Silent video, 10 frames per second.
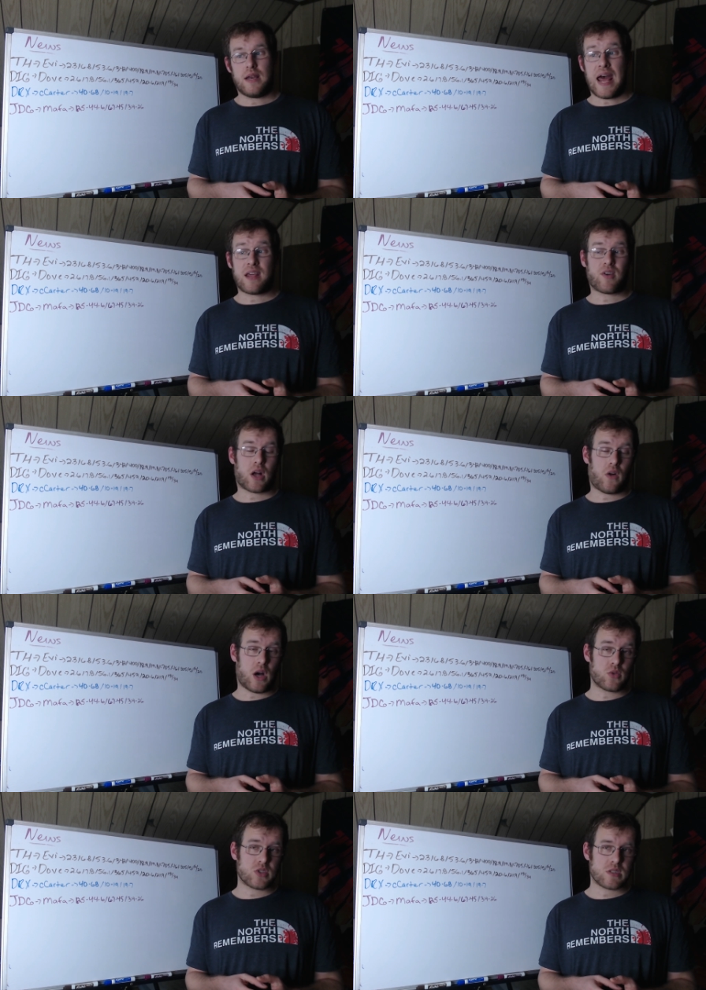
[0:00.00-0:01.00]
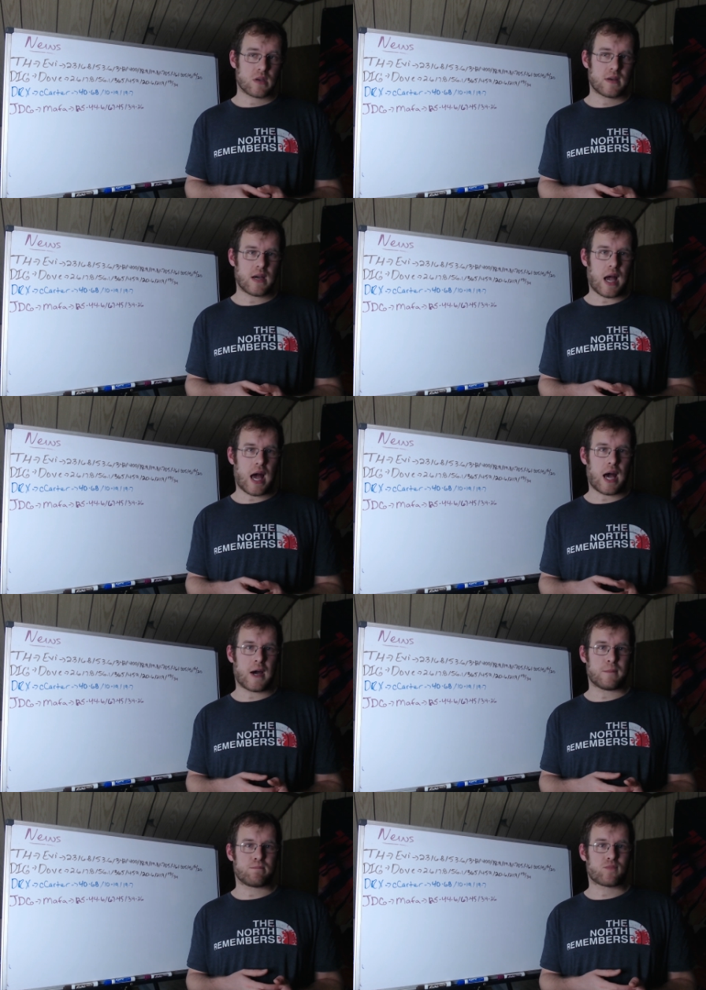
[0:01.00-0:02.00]
Not even close.
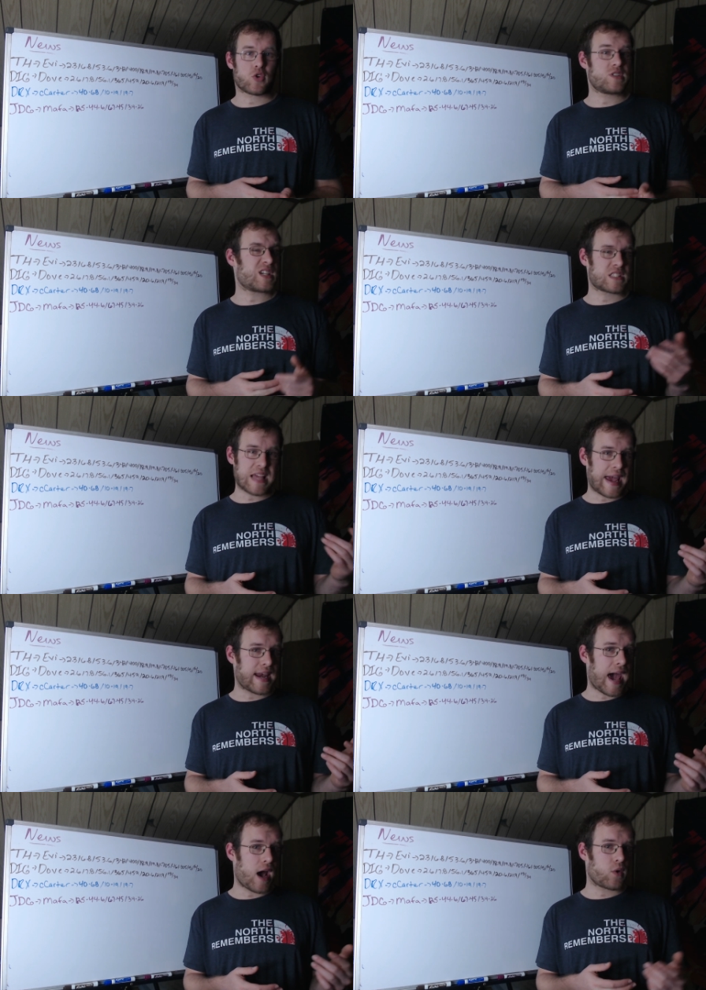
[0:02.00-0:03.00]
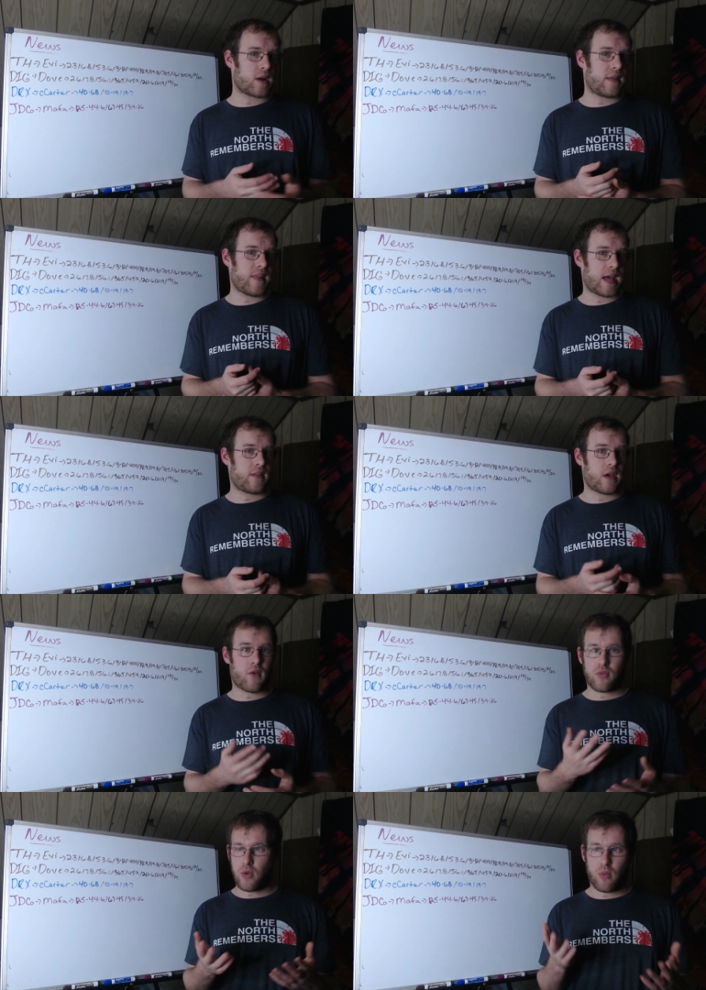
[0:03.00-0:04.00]
369 out, and then
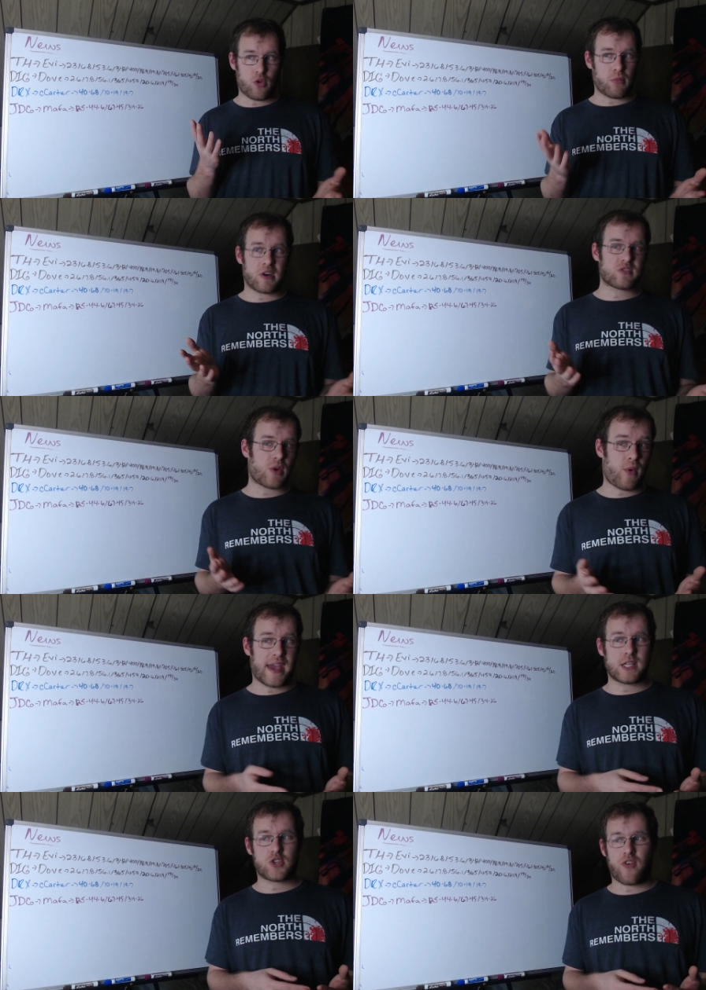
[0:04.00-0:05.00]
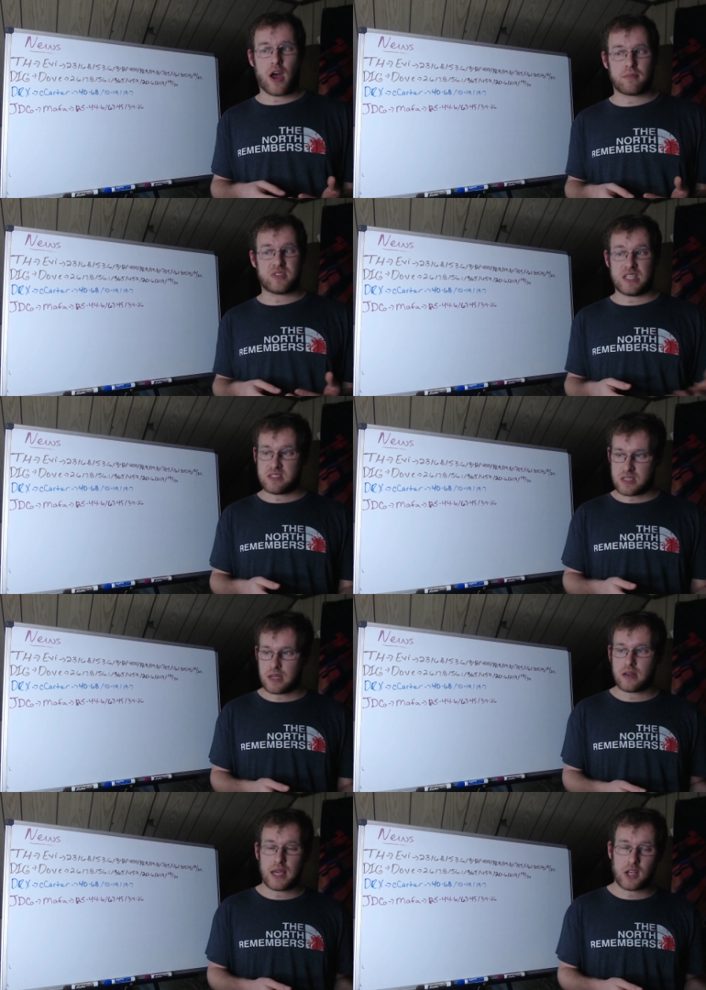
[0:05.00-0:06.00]
the rumors range from
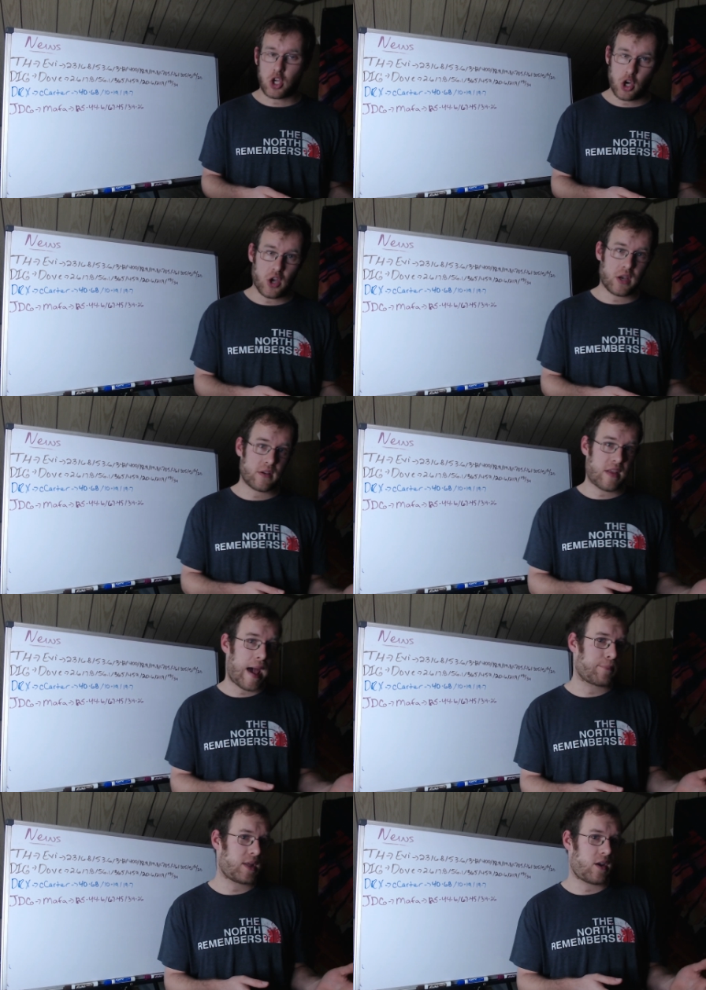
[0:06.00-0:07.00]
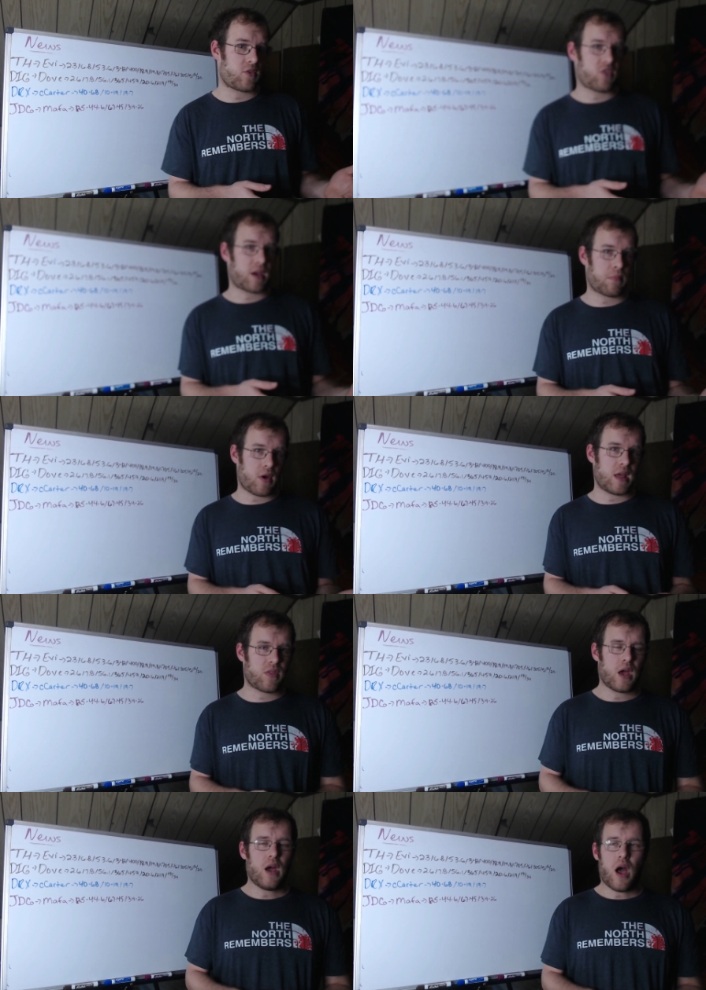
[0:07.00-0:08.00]
decent and good top laners like Breathe